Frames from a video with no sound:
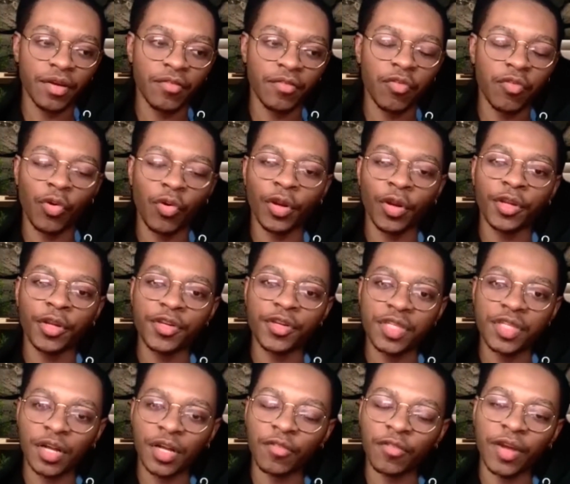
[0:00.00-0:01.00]
for
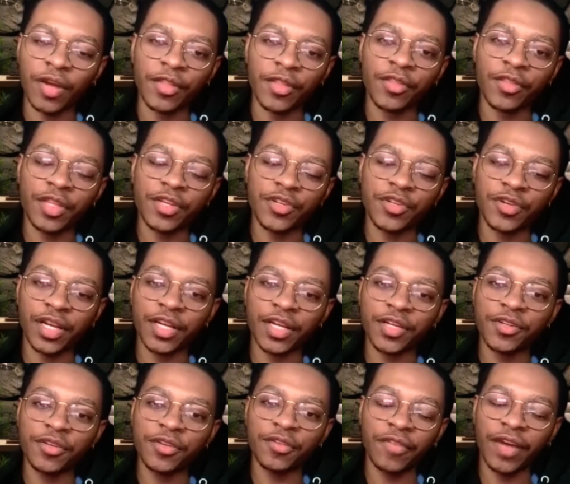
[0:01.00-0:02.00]
yourself rather than trying
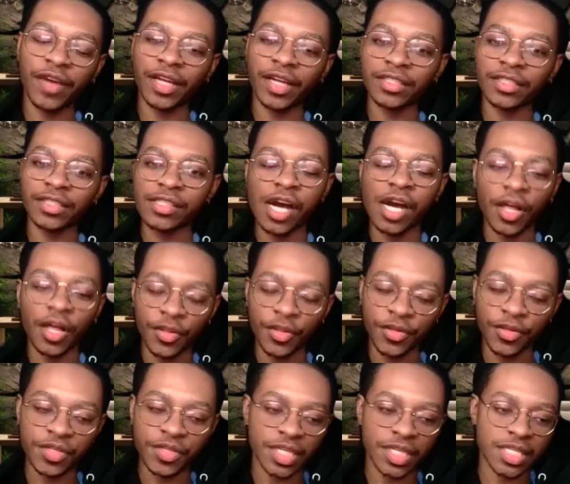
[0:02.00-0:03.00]
to affect
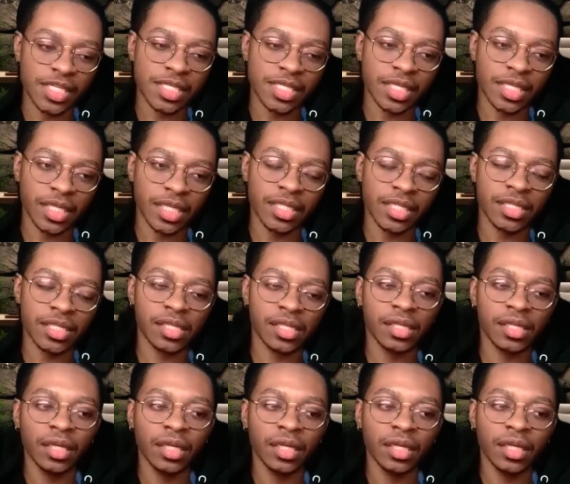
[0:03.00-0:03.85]
others in a sense,